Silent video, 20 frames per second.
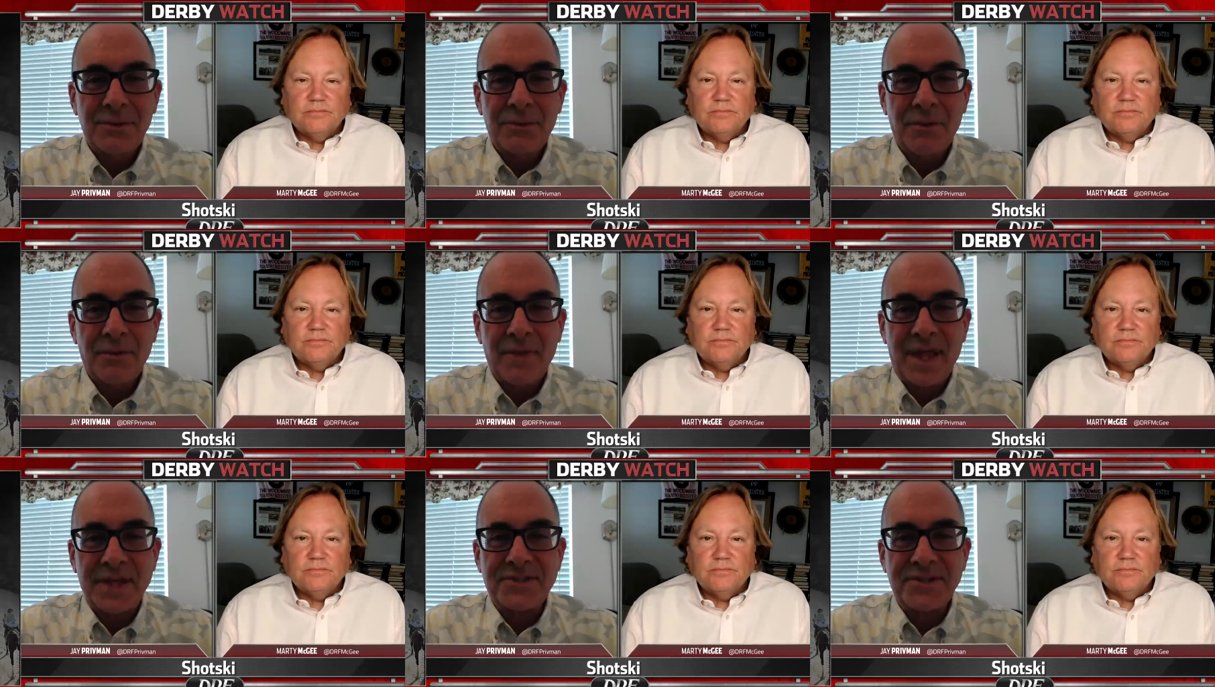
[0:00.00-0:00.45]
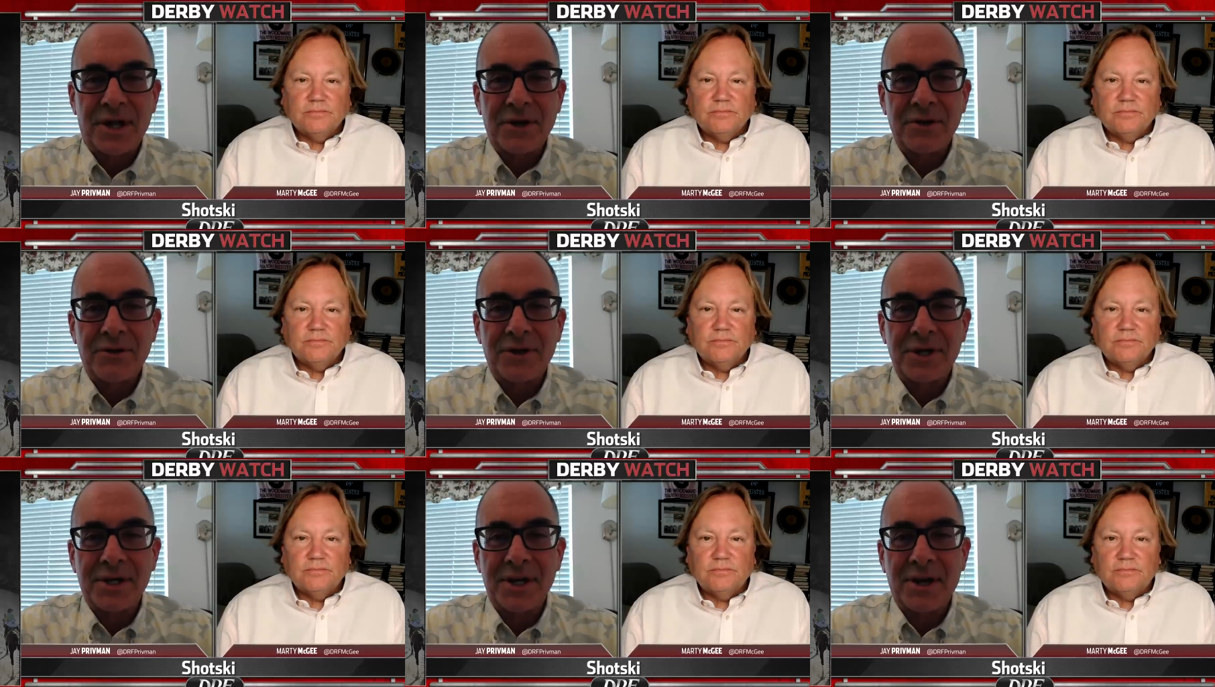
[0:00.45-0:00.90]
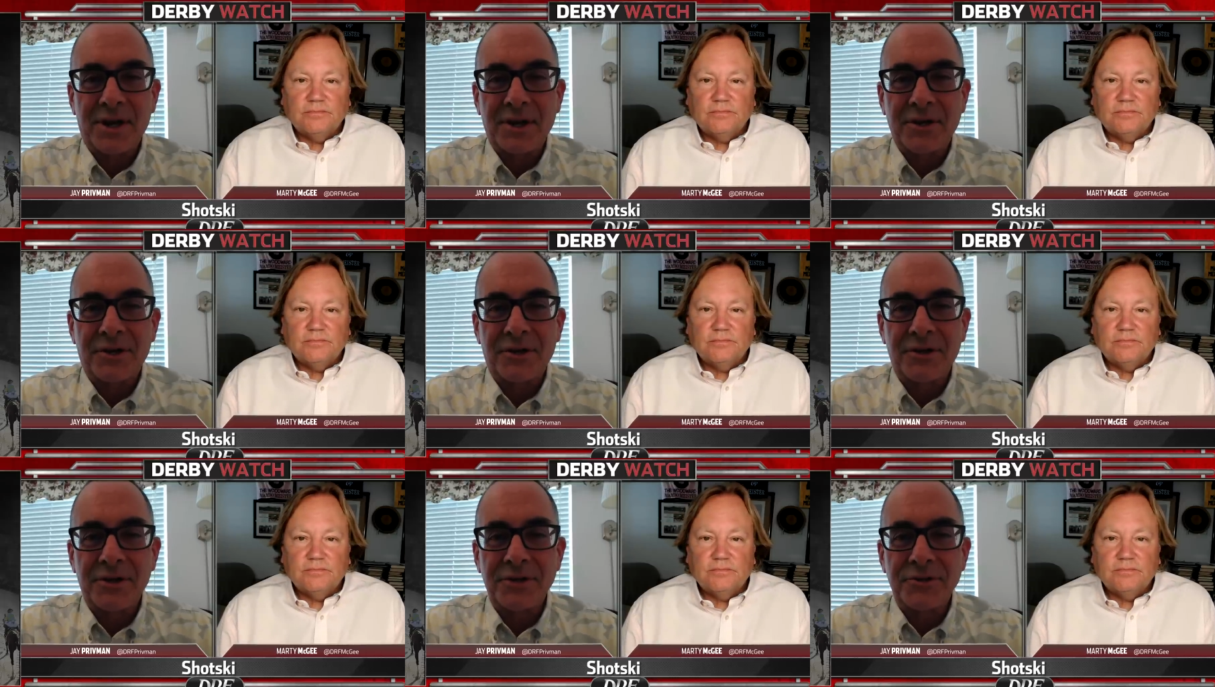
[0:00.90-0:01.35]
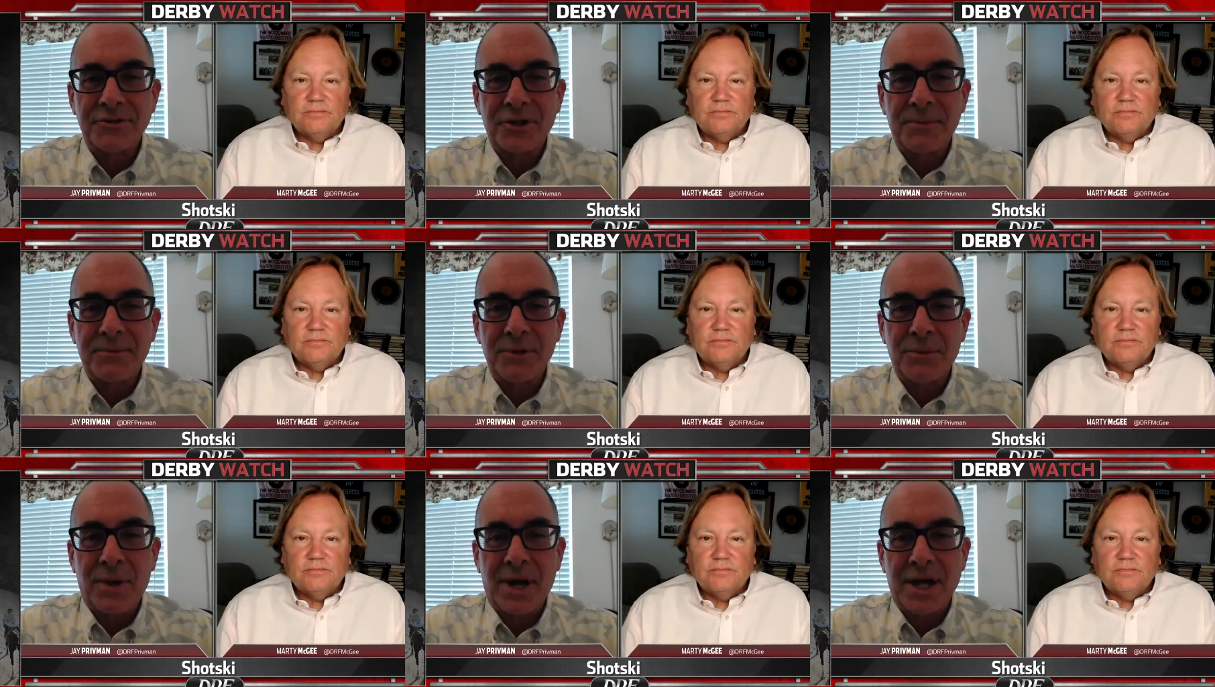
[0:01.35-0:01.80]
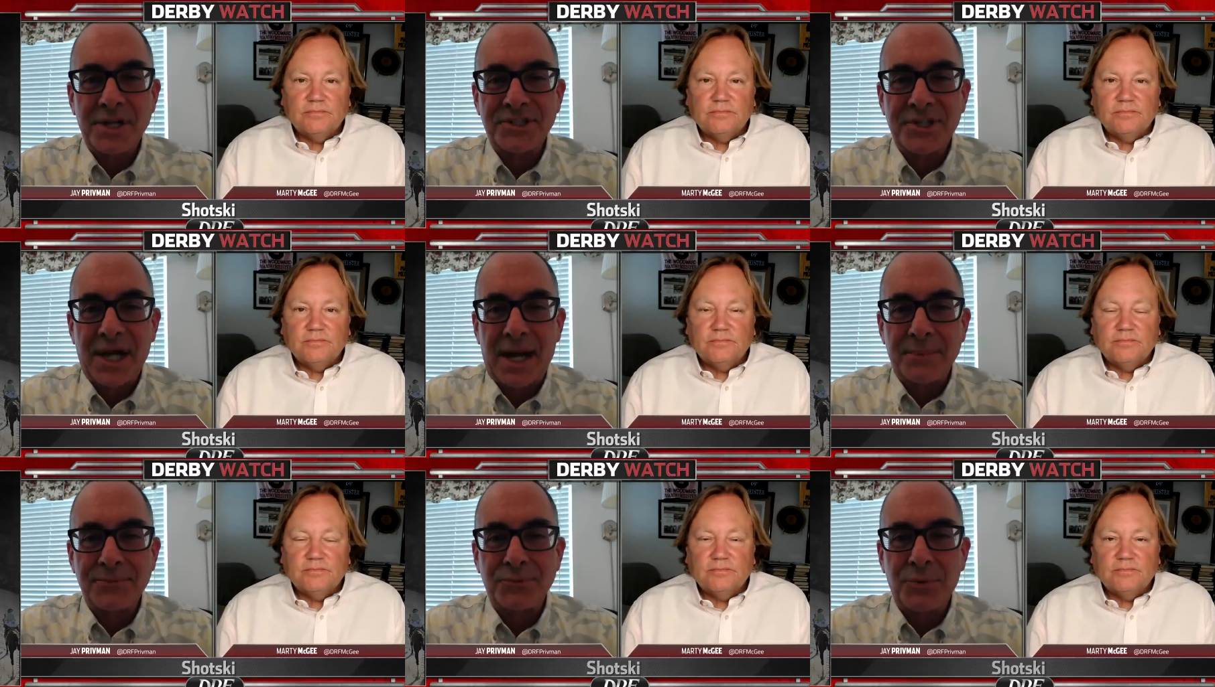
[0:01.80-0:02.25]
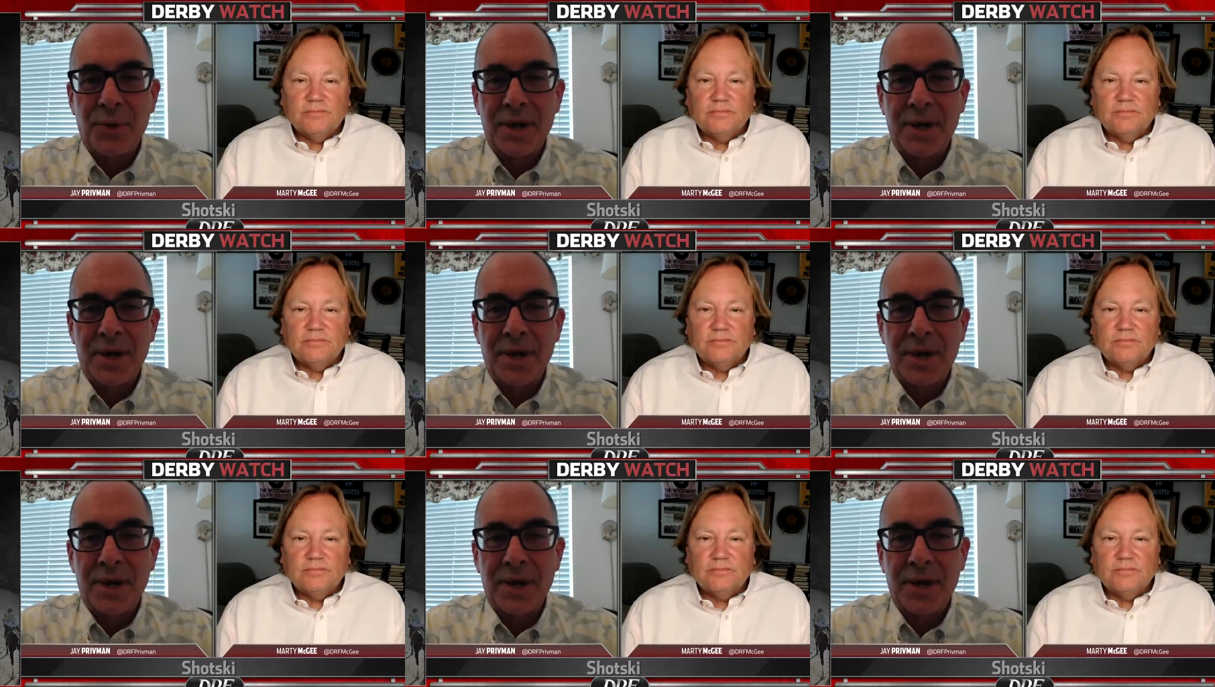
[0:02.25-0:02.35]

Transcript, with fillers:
Speaker 1: Well, that's our look at our current Derby Watch Top